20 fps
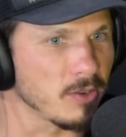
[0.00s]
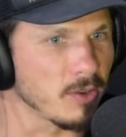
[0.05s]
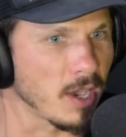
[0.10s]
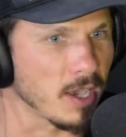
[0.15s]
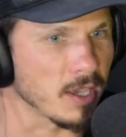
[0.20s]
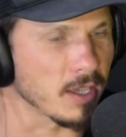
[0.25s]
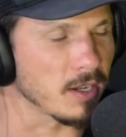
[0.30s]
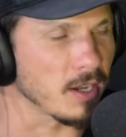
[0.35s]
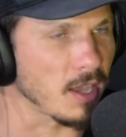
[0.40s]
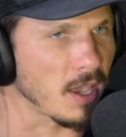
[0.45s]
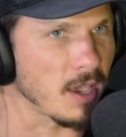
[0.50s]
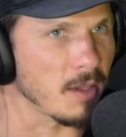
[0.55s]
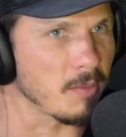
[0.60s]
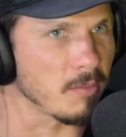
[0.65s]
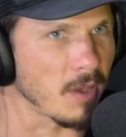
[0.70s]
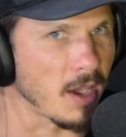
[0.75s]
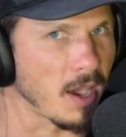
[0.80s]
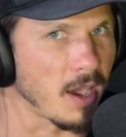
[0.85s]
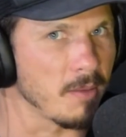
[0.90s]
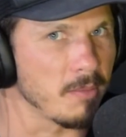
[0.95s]
you,
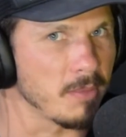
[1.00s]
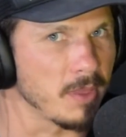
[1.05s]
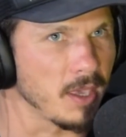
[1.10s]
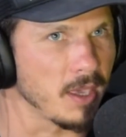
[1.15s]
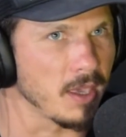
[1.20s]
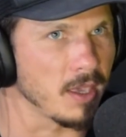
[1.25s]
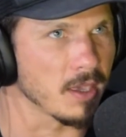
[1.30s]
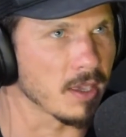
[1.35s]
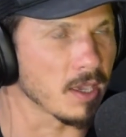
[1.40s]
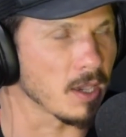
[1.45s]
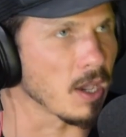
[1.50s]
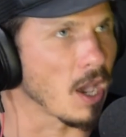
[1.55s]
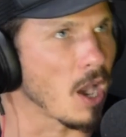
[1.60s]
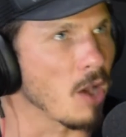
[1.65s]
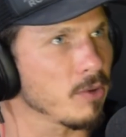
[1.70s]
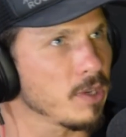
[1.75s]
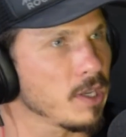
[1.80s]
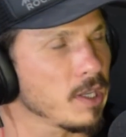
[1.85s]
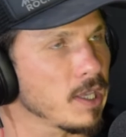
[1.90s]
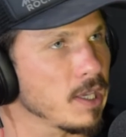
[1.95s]
I'm, I'm the."
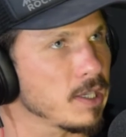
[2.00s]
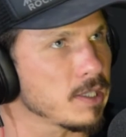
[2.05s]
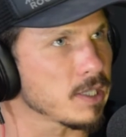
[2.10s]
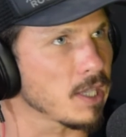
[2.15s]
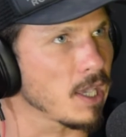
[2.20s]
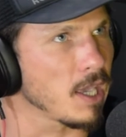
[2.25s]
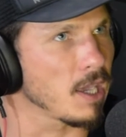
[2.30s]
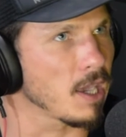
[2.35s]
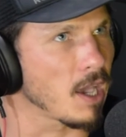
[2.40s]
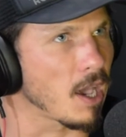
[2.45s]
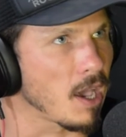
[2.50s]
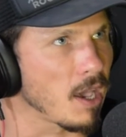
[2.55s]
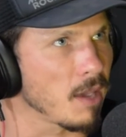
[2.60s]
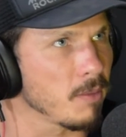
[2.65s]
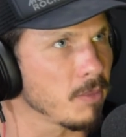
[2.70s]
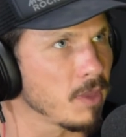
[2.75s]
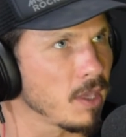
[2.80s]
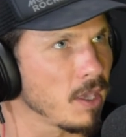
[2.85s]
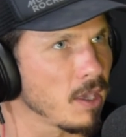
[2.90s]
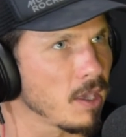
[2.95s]
How did he say?
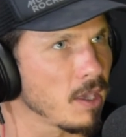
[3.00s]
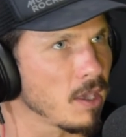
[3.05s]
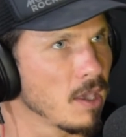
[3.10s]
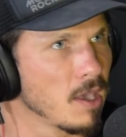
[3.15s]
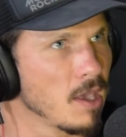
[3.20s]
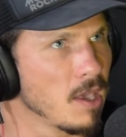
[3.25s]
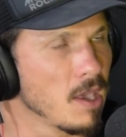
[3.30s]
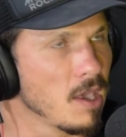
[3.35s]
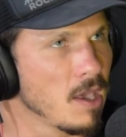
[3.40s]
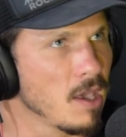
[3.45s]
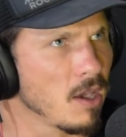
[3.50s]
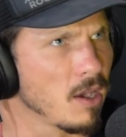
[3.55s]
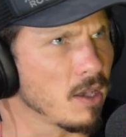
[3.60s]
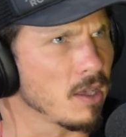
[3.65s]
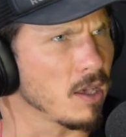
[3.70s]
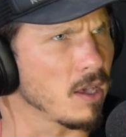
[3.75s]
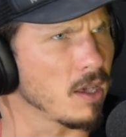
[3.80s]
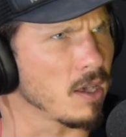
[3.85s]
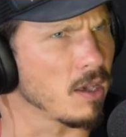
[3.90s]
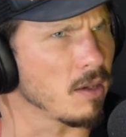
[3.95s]
I'm the
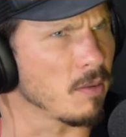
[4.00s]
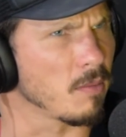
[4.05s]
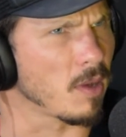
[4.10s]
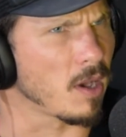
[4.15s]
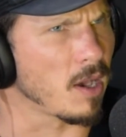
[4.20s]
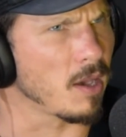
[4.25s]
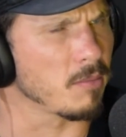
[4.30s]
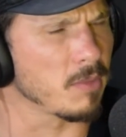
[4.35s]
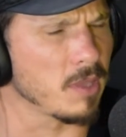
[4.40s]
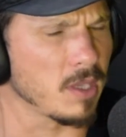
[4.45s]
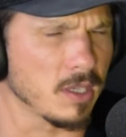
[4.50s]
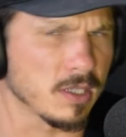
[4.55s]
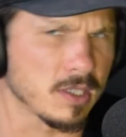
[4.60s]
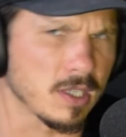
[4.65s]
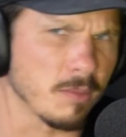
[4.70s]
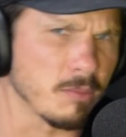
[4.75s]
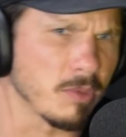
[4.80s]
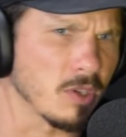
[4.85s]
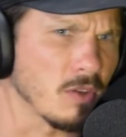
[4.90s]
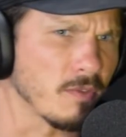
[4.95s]
uh, I'm the
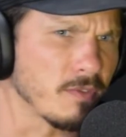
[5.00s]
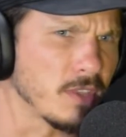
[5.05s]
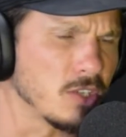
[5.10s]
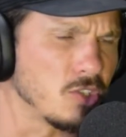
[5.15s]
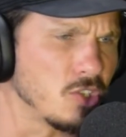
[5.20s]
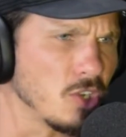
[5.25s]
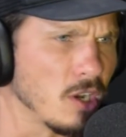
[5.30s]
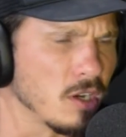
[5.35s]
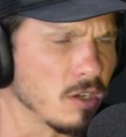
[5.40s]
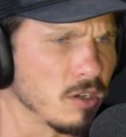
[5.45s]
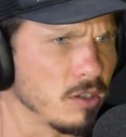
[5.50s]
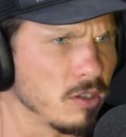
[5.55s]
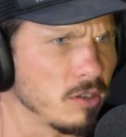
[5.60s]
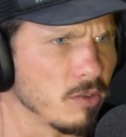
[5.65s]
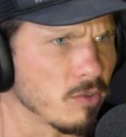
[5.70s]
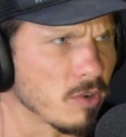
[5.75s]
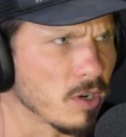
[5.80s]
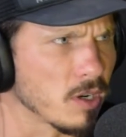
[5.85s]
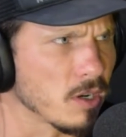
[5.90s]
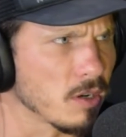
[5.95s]
something of the
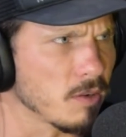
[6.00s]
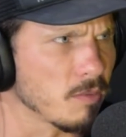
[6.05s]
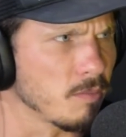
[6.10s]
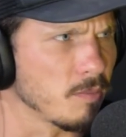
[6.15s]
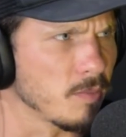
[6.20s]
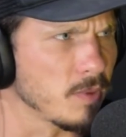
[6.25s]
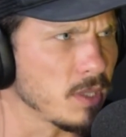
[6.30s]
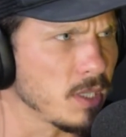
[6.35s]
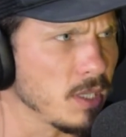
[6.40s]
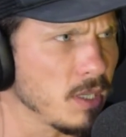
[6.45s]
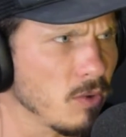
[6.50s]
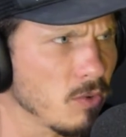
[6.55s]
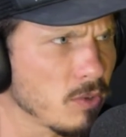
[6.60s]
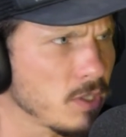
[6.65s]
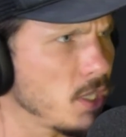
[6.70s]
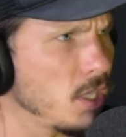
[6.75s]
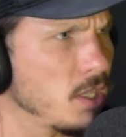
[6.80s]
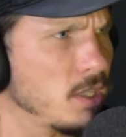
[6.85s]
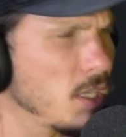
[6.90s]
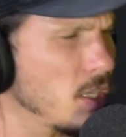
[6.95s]
jungle, yeah. or did, or
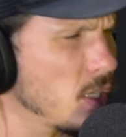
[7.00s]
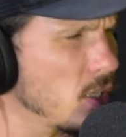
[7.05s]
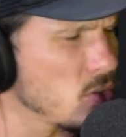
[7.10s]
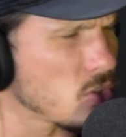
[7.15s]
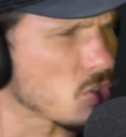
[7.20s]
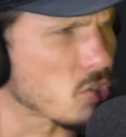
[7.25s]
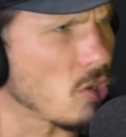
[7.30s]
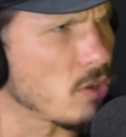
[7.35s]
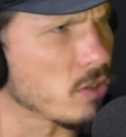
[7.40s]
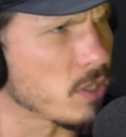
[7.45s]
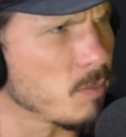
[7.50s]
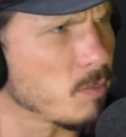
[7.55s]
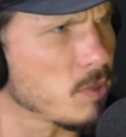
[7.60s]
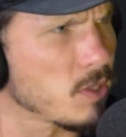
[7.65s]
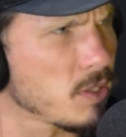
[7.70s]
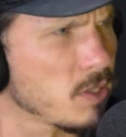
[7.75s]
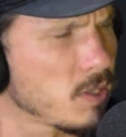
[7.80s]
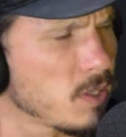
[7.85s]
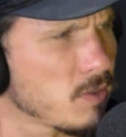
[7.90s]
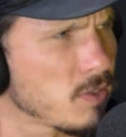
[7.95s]
he, did he just call
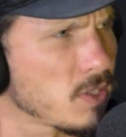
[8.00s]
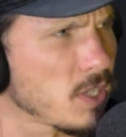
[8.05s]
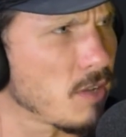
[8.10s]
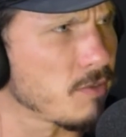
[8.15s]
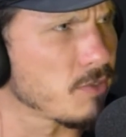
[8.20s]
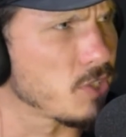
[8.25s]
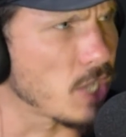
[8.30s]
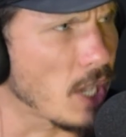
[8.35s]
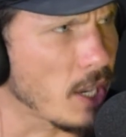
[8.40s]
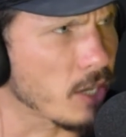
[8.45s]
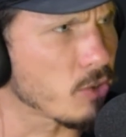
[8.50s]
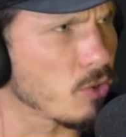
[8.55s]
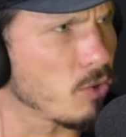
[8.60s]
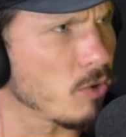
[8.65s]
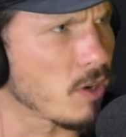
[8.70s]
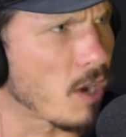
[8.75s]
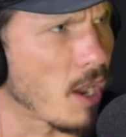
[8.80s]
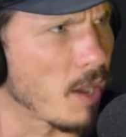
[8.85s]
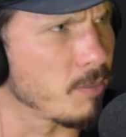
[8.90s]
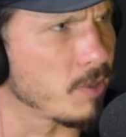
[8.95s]
himself
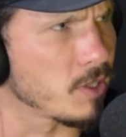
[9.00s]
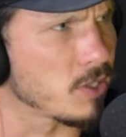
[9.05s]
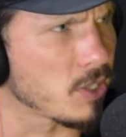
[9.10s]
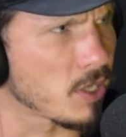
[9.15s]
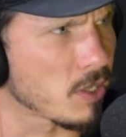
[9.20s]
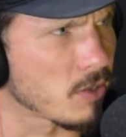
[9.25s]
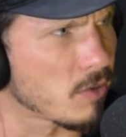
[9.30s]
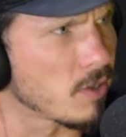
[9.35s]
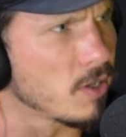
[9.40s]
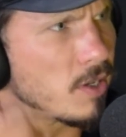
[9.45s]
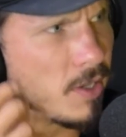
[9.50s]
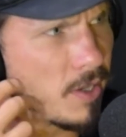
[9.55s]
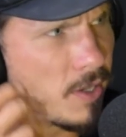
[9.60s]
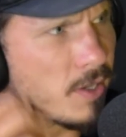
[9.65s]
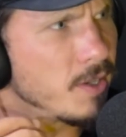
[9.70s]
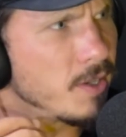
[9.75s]
Jaguar? I'm, yeah, I'm the, the Jaguar,